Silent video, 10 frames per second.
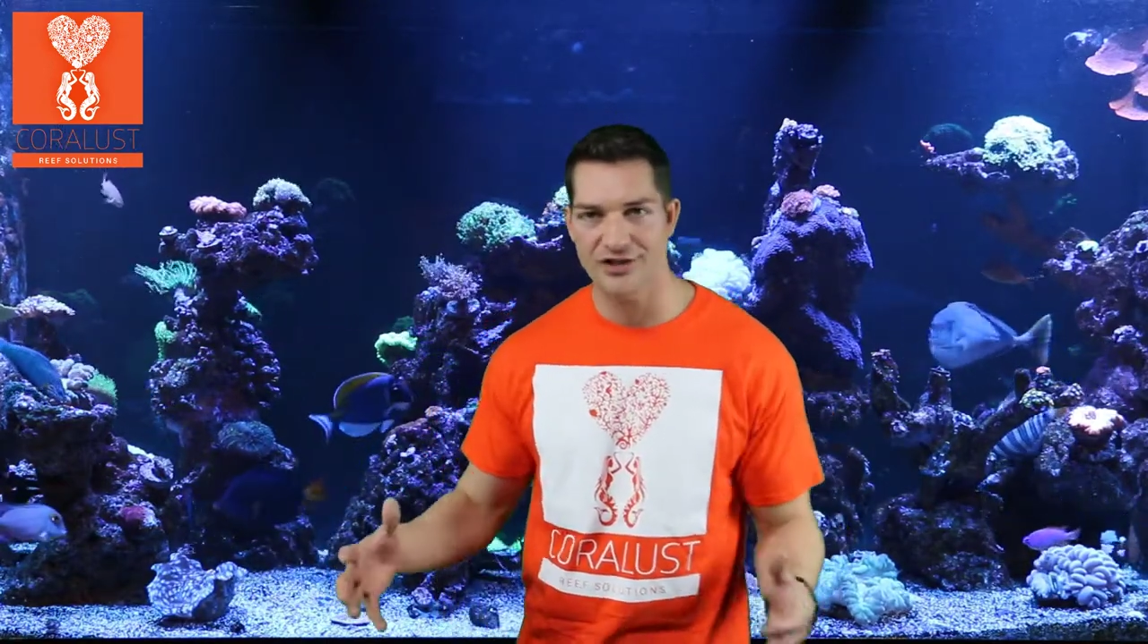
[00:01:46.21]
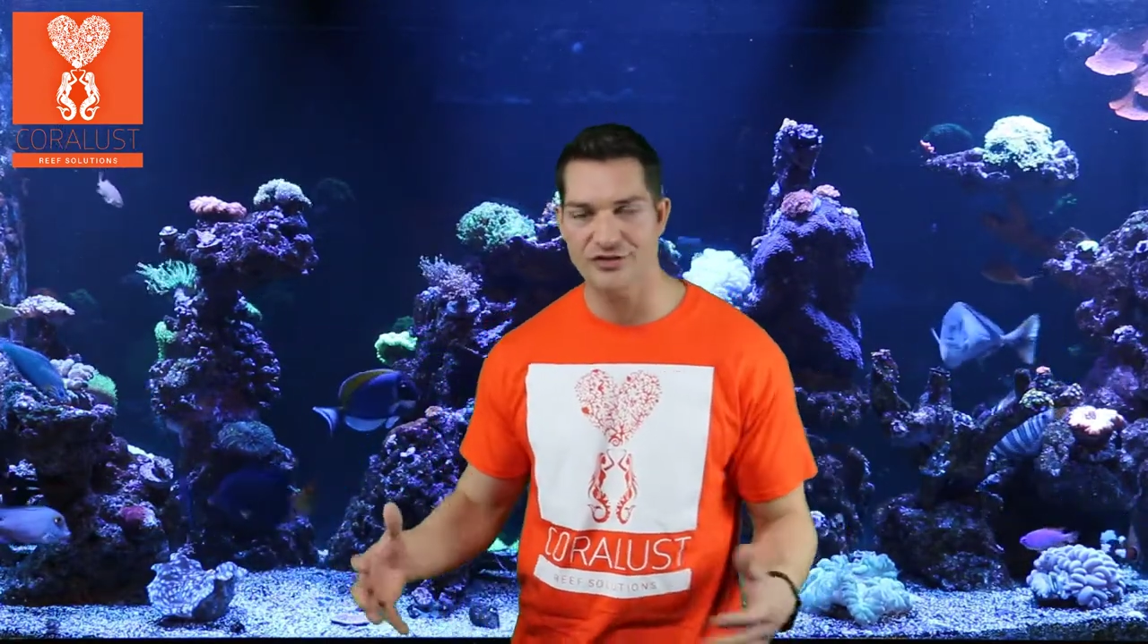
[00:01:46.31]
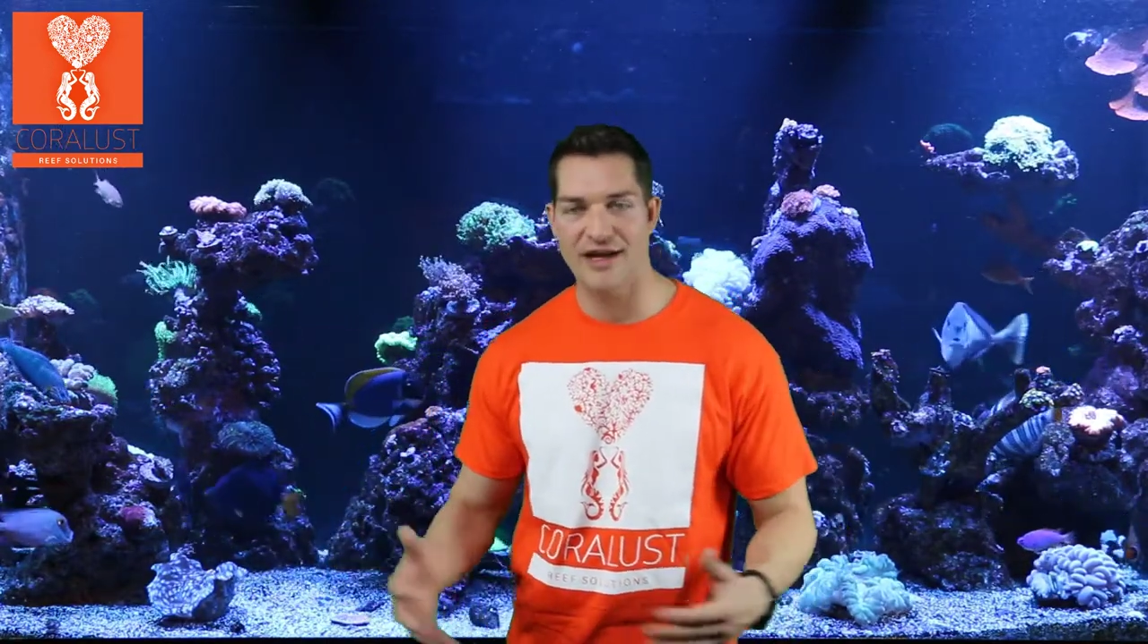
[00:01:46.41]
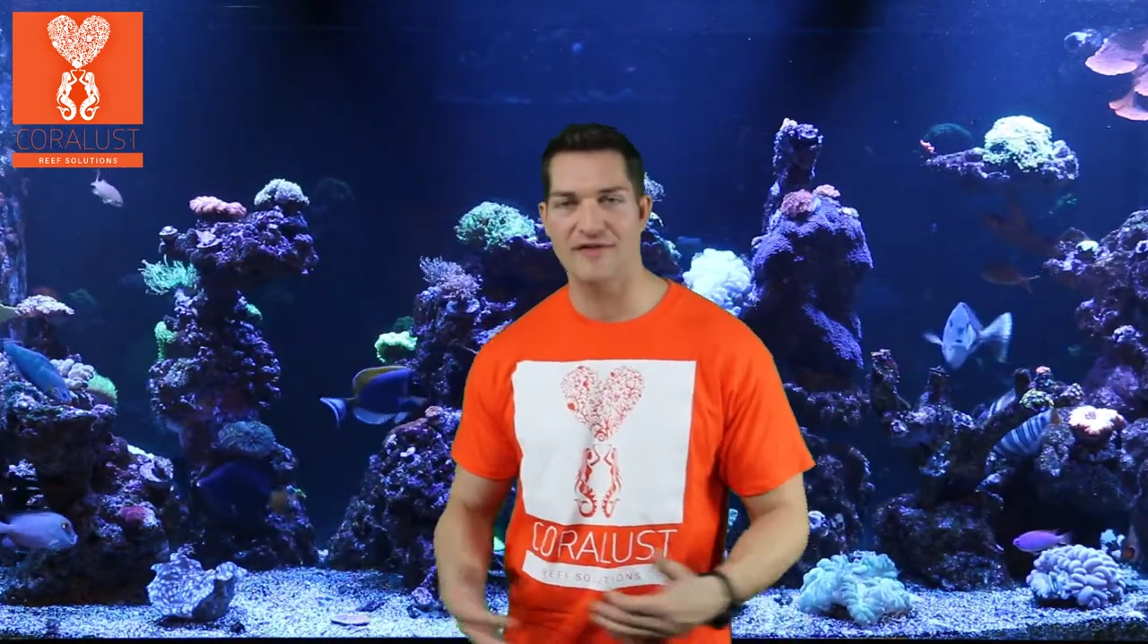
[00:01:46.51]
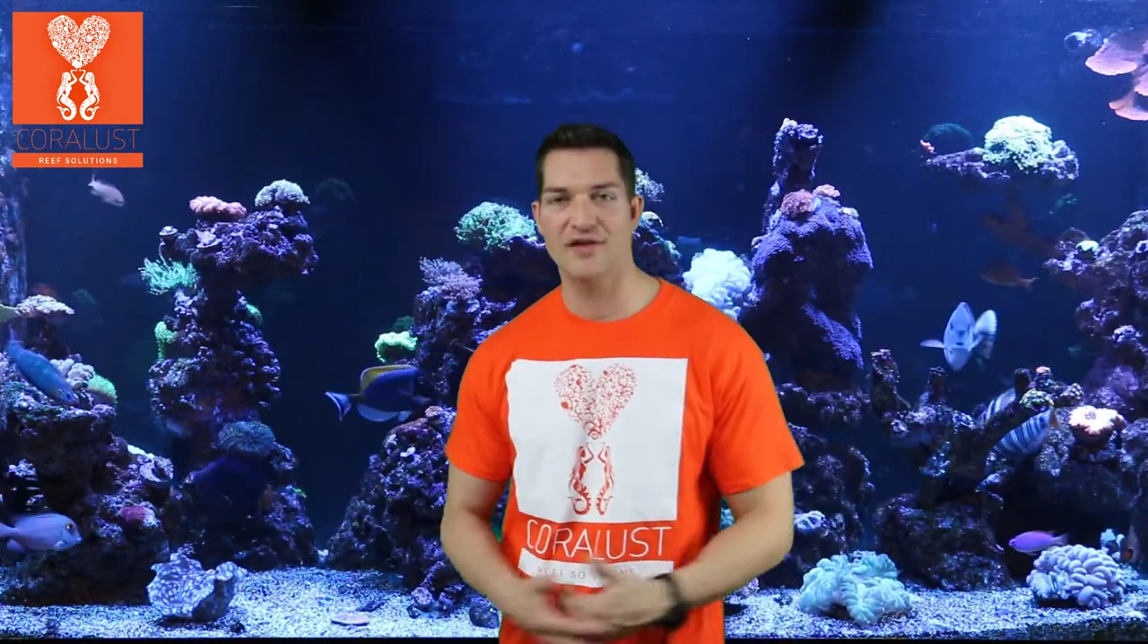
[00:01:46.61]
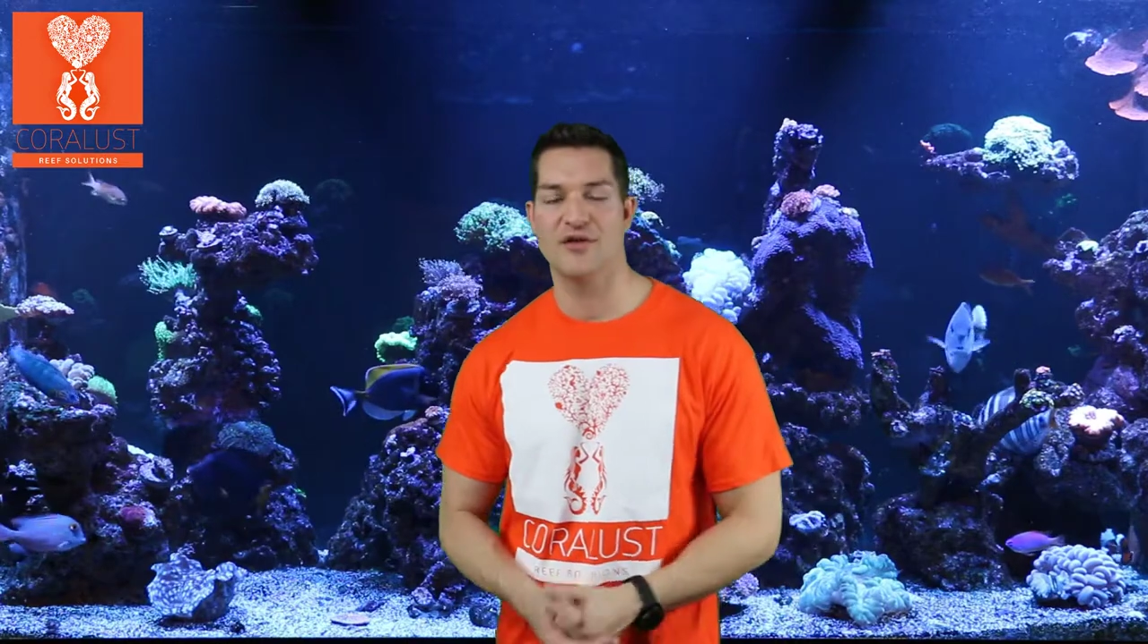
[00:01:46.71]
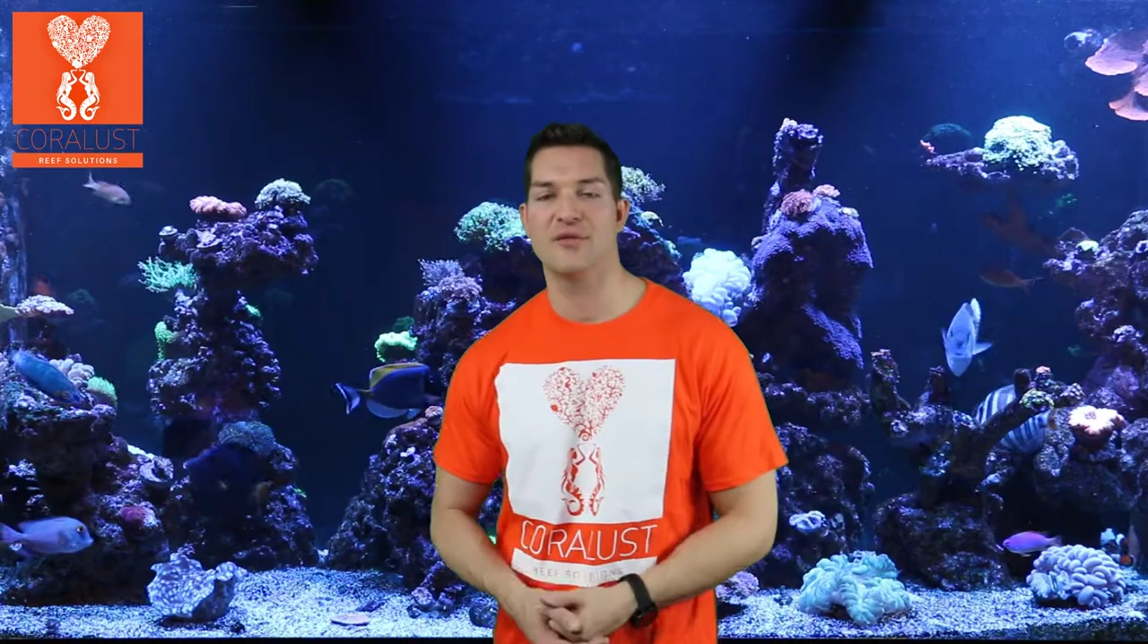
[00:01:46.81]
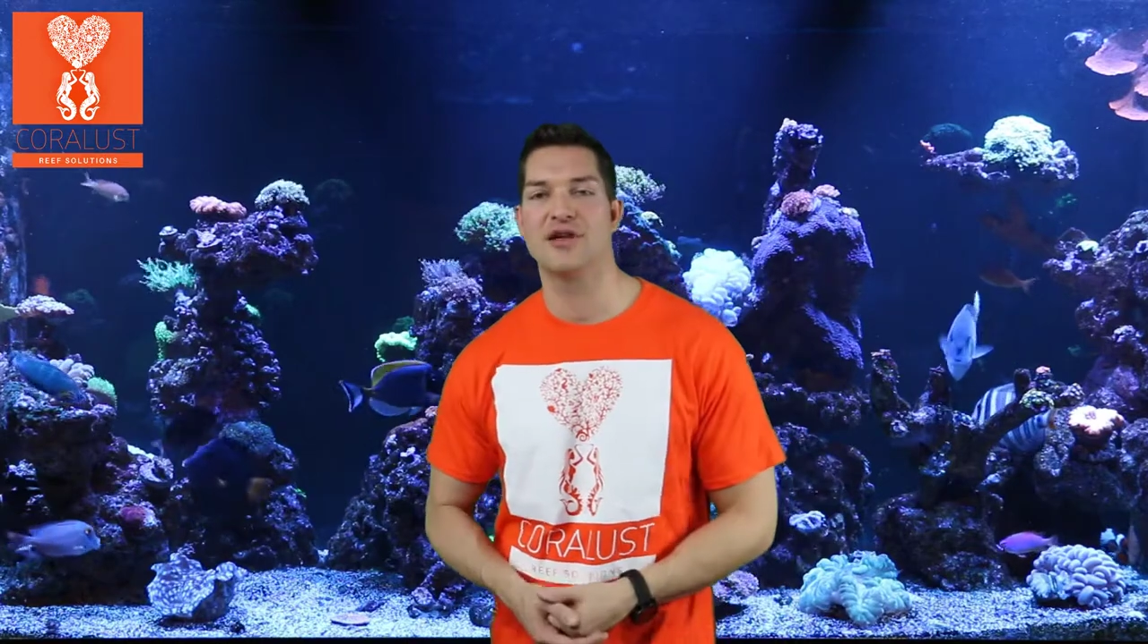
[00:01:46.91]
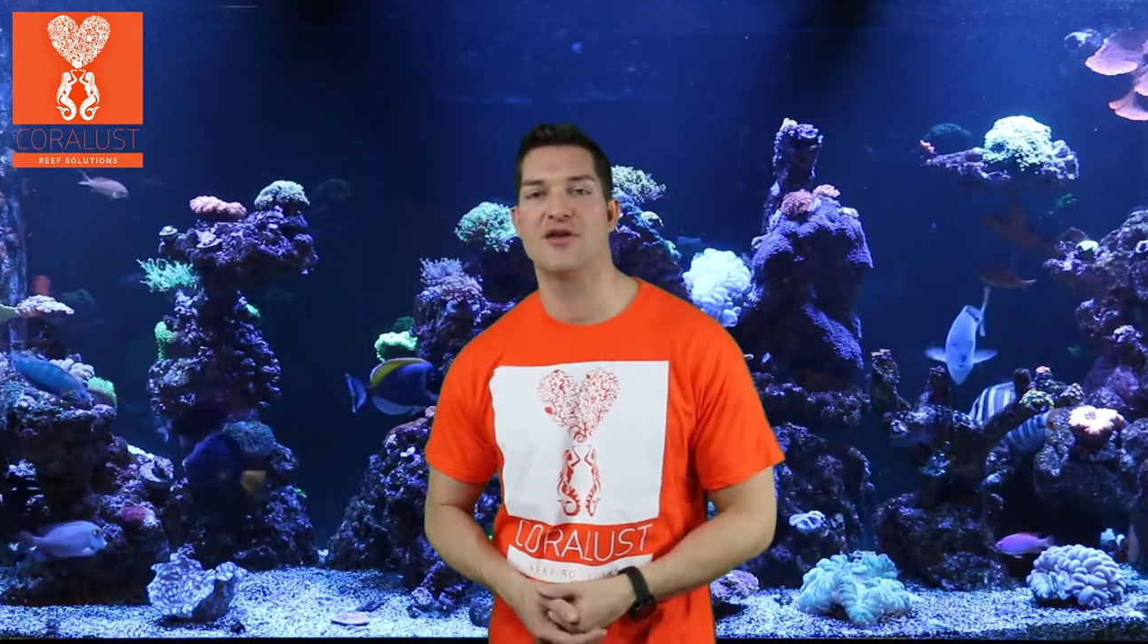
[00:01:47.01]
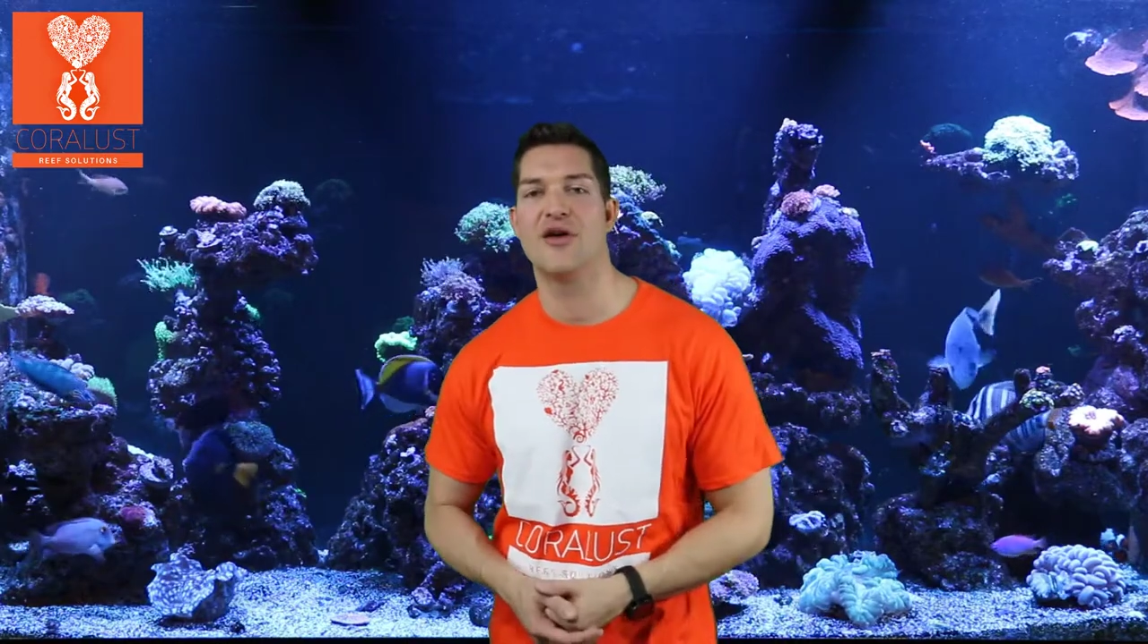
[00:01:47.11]
You definitely
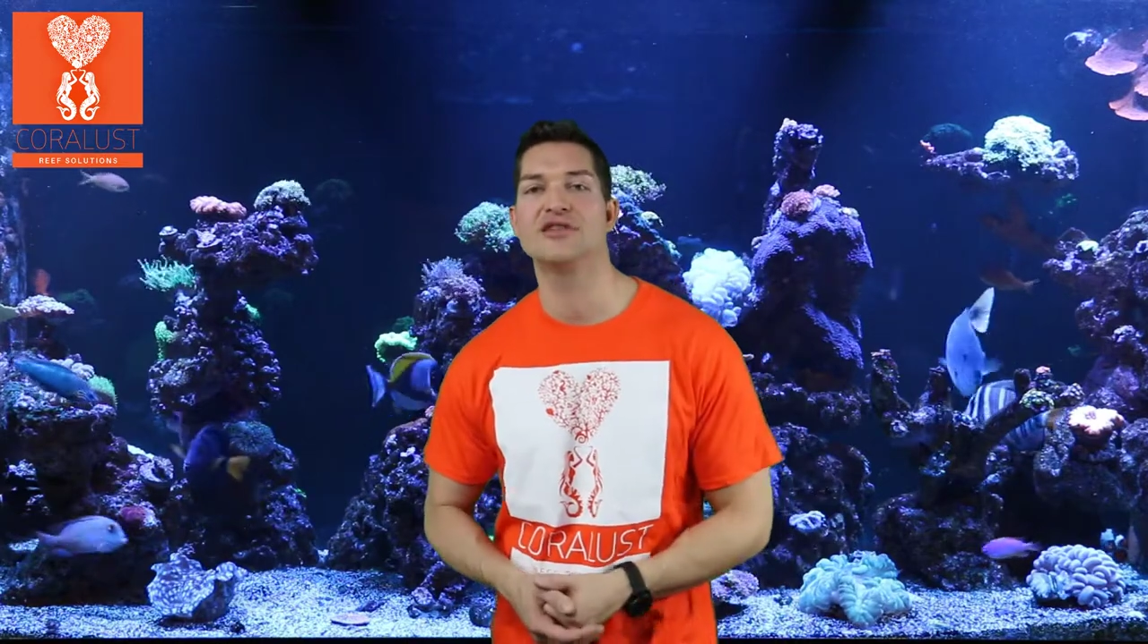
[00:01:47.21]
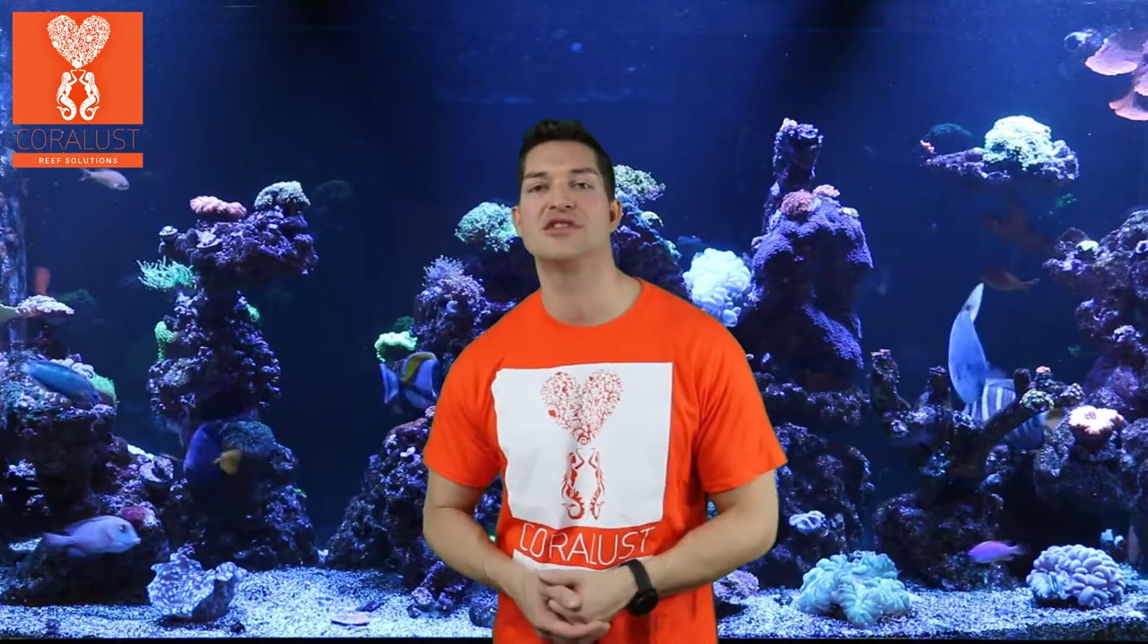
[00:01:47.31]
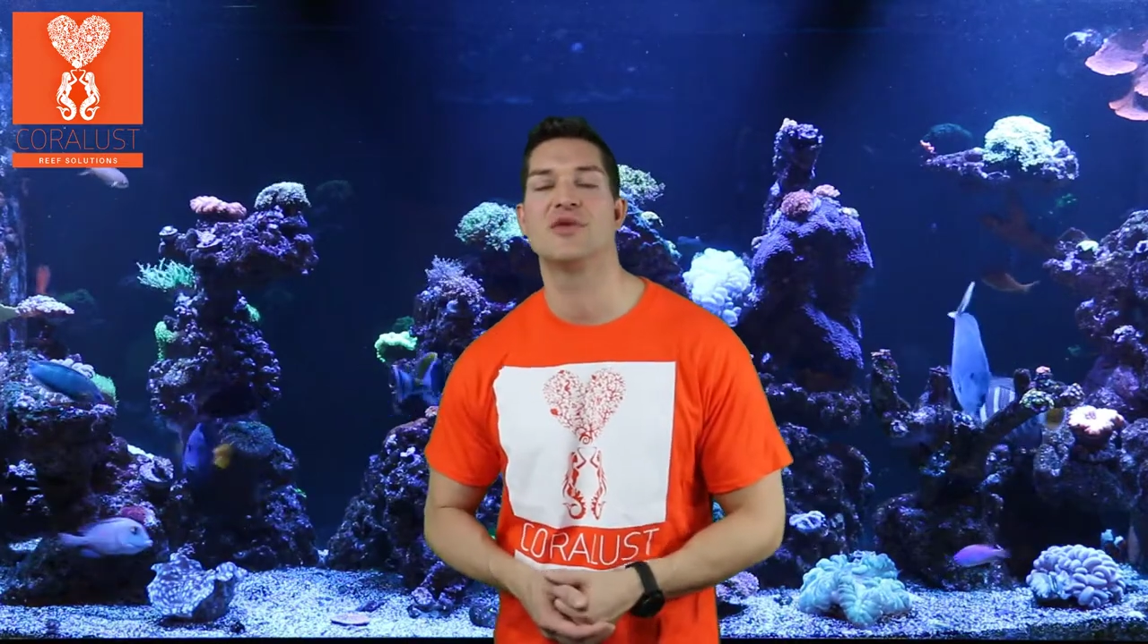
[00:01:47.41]
want to be cautious